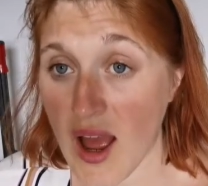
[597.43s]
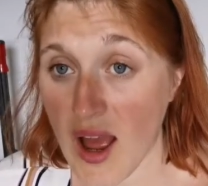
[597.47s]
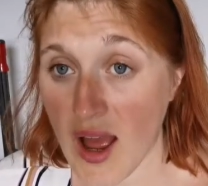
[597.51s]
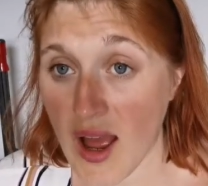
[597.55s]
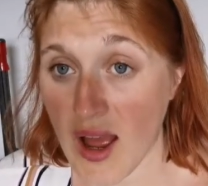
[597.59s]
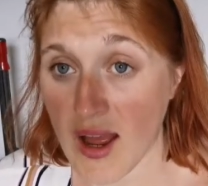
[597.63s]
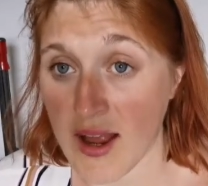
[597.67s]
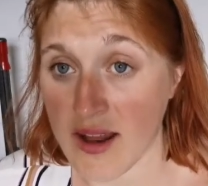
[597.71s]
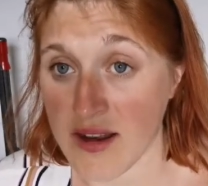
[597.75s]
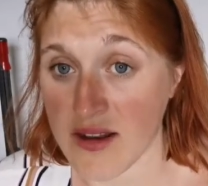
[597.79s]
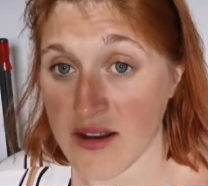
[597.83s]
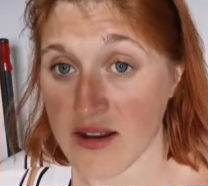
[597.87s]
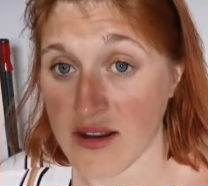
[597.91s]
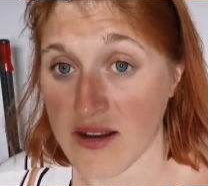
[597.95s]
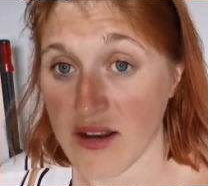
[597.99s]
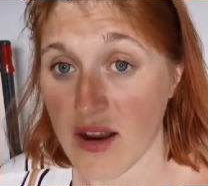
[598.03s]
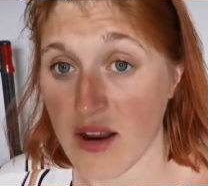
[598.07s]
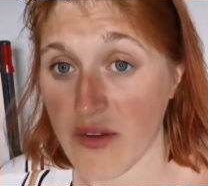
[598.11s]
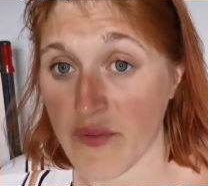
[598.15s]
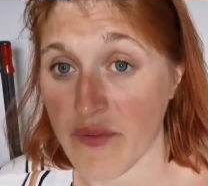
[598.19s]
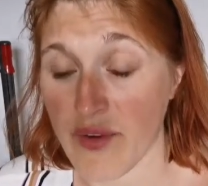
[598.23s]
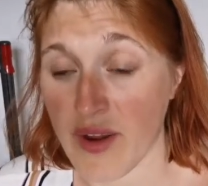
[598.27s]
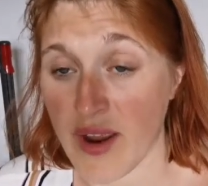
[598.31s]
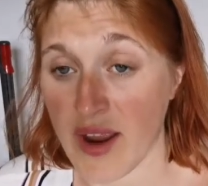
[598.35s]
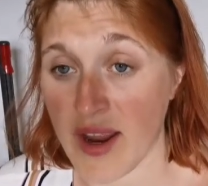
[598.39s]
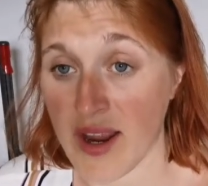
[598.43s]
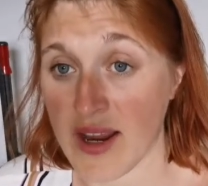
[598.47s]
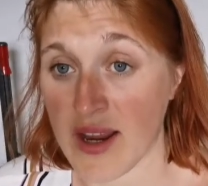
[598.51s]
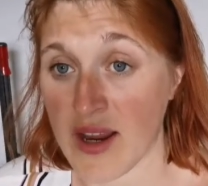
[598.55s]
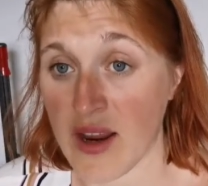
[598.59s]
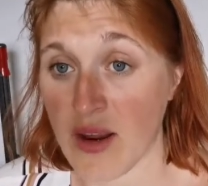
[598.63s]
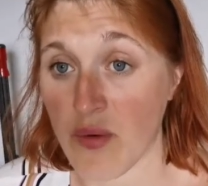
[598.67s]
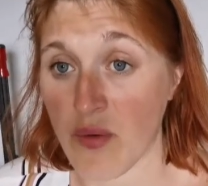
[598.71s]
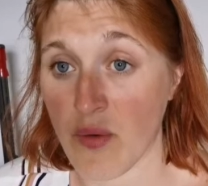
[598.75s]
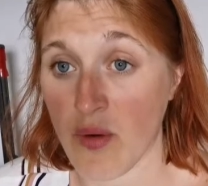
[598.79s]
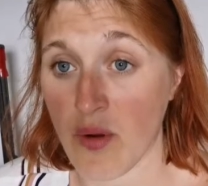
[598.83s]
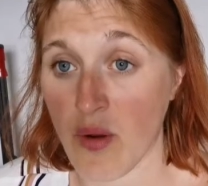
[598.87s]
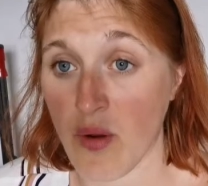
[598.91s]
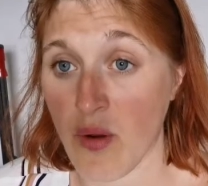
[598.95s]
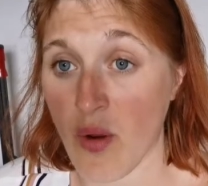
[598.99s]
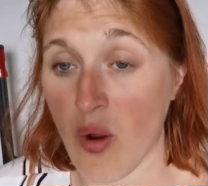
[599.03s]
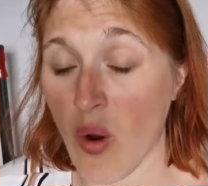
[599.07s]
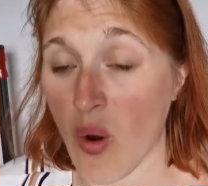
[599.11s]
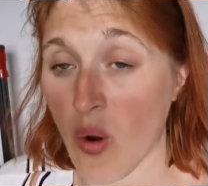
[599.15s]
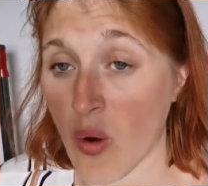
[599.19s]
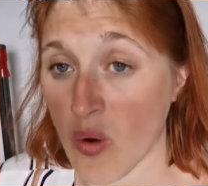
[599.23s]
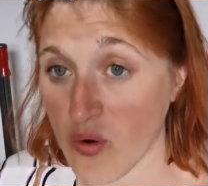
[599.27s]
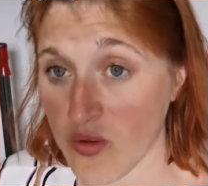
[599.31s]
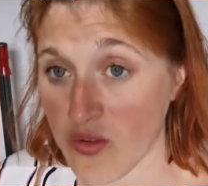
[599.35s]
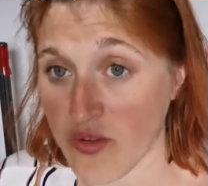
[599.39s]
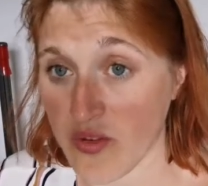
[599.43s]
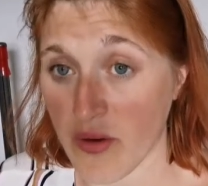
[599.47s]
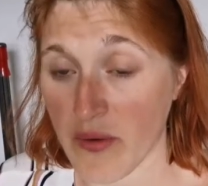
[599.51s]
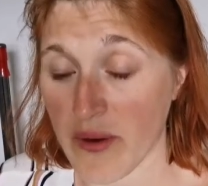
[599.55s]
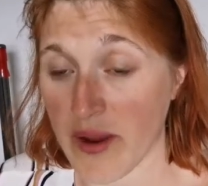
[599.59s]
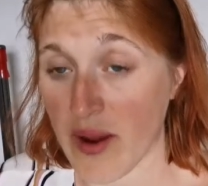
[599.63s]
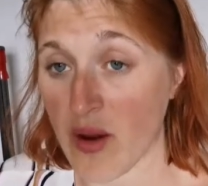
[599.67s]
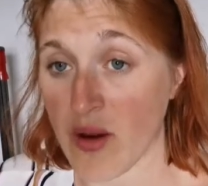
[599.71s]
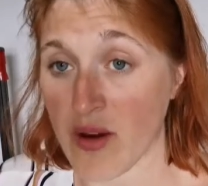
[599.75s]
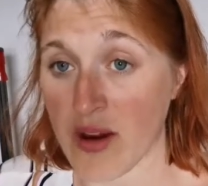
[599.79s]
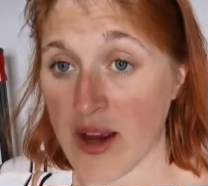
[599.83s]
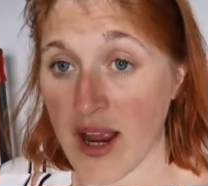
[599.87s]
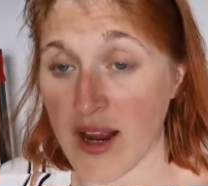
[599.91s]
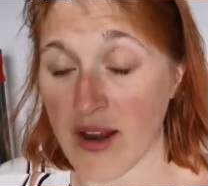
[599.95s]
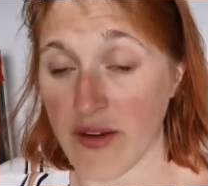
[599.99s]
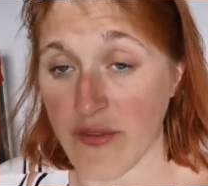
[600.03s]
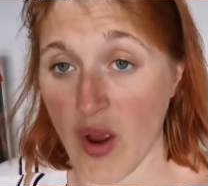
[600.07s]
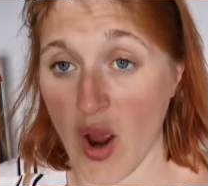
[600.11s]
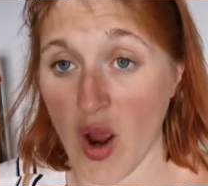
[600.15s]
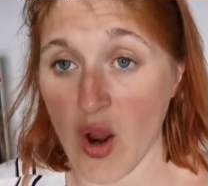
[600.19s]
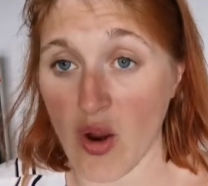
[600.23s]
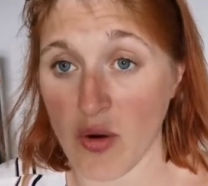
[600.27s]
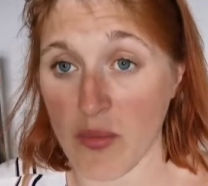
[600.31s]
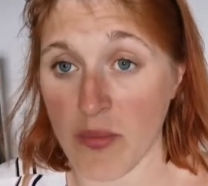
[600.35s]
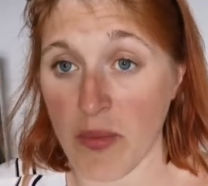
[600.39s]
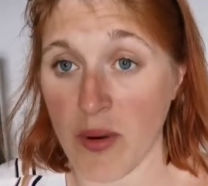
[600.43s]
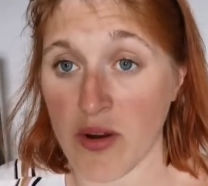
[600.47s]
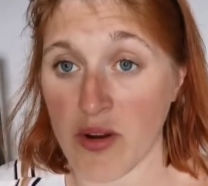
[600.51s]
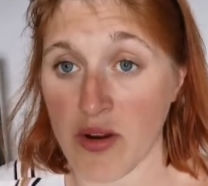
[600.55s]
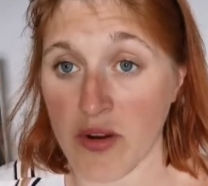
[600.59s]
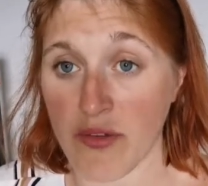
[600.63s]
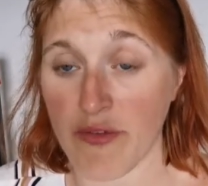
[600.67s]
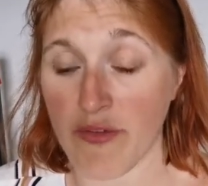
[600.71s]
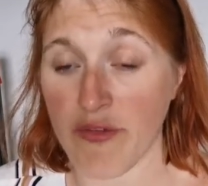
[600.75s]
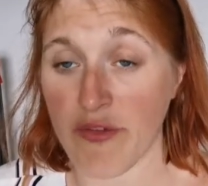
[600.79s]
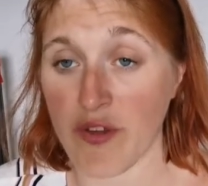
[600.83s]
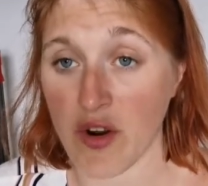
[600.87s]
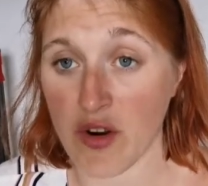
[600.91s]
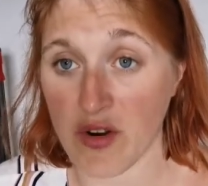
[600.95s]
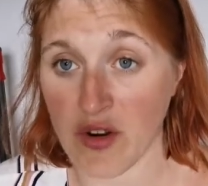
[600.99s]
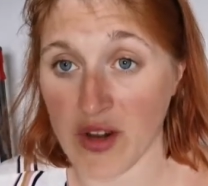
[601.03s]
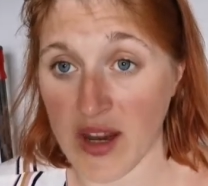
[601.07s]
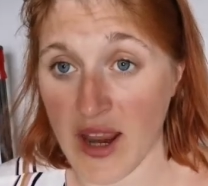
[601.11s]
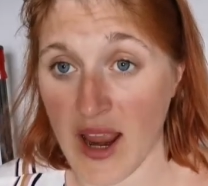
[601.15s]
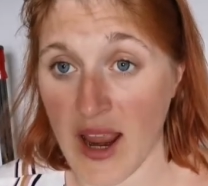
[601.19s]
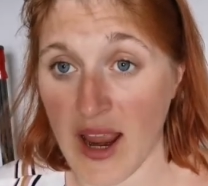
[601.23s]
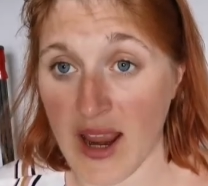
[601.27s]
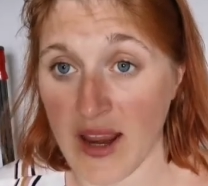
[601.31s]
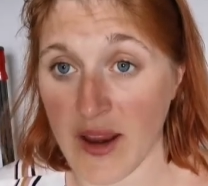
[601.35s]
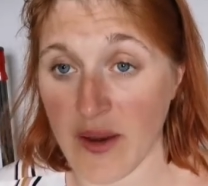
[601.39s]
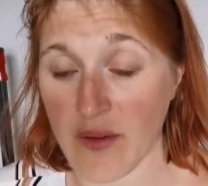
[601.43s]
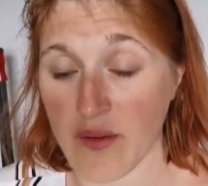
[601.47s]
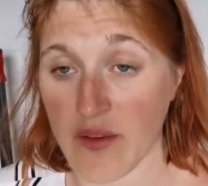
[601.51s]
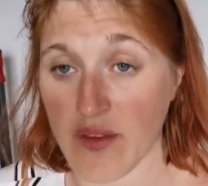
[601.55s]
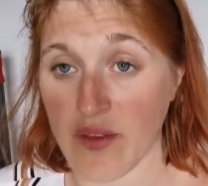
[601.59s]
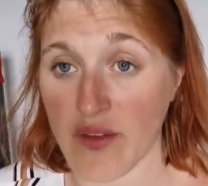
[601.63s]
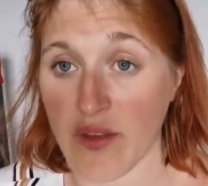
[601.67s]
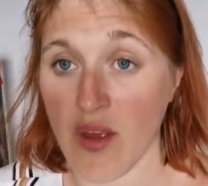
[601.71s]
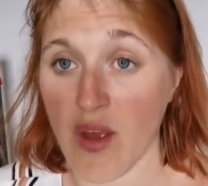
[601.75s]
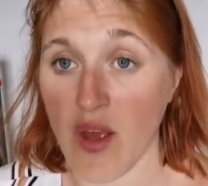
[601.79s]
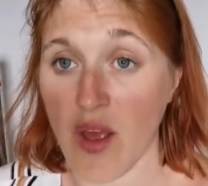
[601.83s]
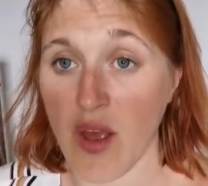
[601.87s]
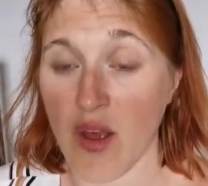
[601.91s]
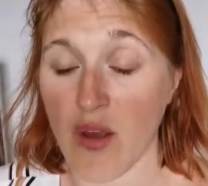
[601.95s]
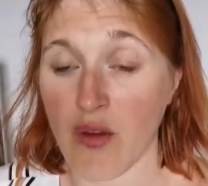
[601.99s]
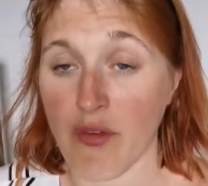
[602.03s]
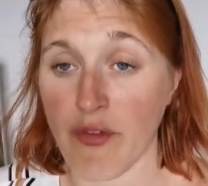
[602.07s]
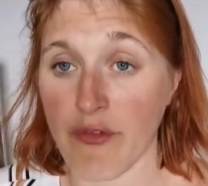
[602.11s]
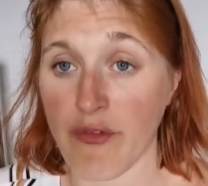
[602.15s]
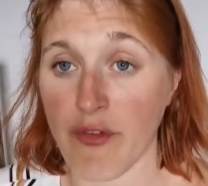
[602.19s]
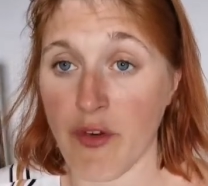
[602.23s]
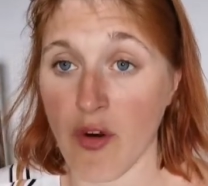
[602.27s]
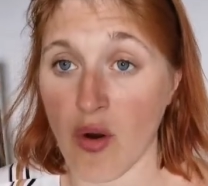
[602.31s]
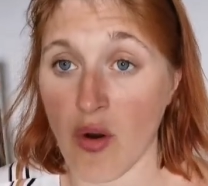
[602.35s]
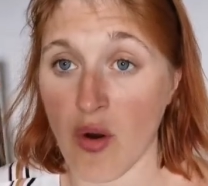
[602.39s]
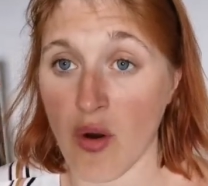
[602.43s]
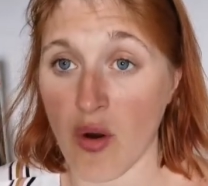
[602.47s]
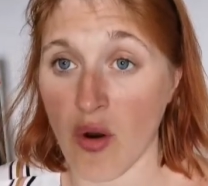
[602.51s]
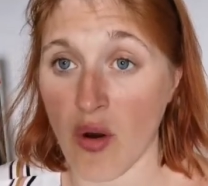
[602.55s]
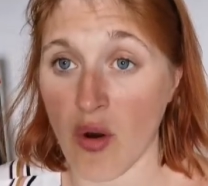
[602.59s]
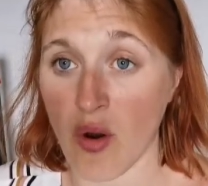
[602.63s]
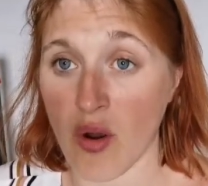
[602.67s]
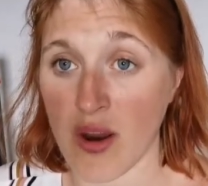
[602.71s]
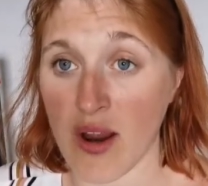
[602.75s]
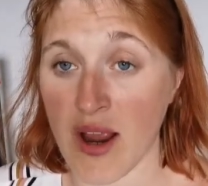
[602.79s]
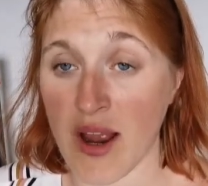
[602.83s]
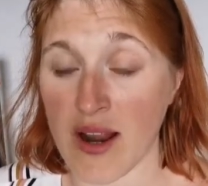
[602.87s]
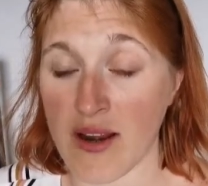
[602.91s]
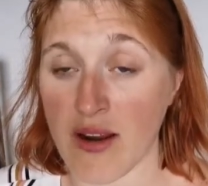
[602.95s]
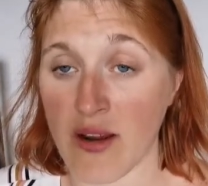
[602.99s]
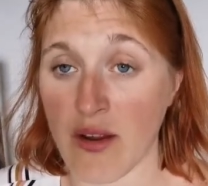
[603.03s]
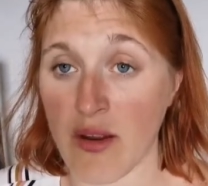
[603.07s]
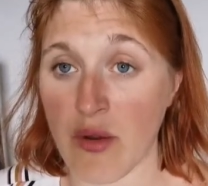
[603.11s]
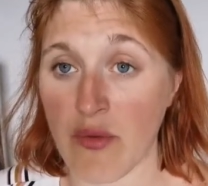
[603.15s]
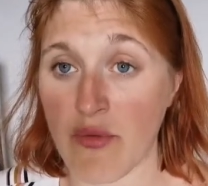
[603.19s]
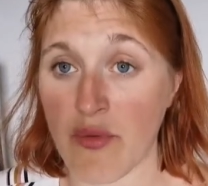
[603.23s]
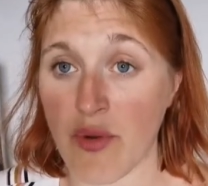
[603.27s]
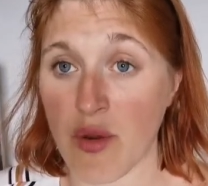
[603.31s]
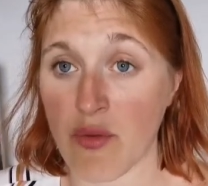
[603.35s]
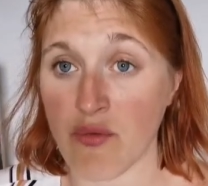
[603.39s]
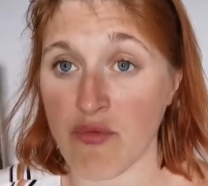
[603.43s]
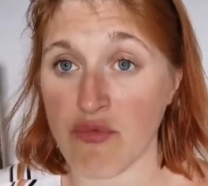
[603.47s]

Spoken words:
and they also it kind of opened the floodgates for kind of